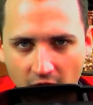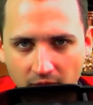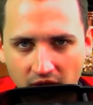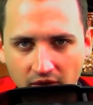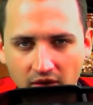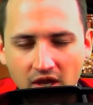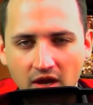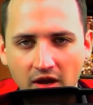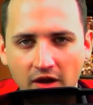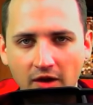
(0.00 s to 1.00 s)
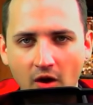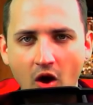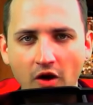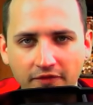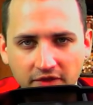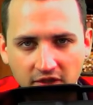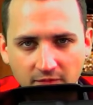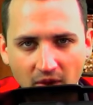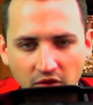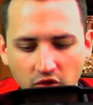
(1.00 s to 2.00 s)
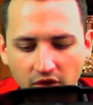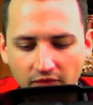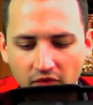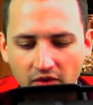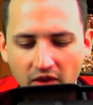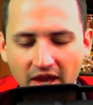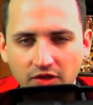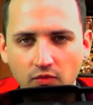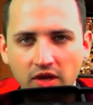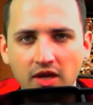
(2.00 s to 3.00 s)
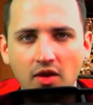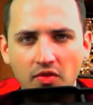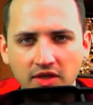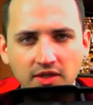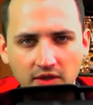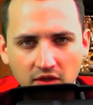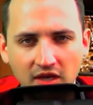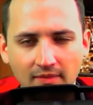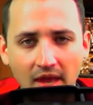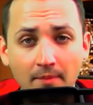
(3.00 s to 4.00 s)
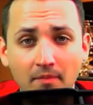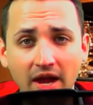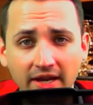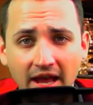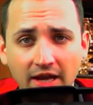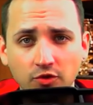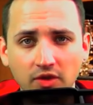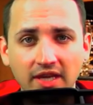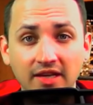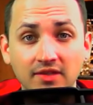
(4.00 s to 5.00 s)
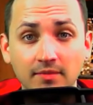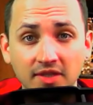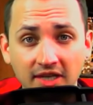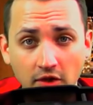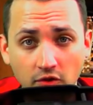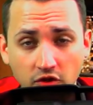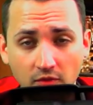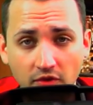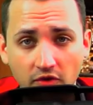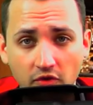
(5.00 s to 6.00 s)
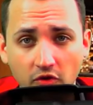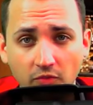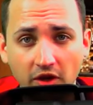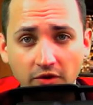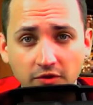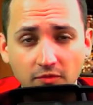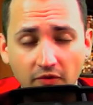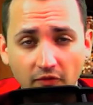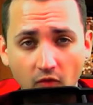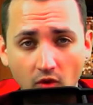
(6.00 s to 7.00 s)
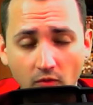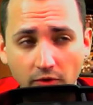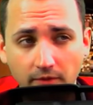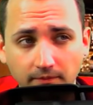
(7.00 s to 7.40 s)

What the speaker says: been off his suspension for the last week. This is a team that might actually gain some synergy with their new players moving forward.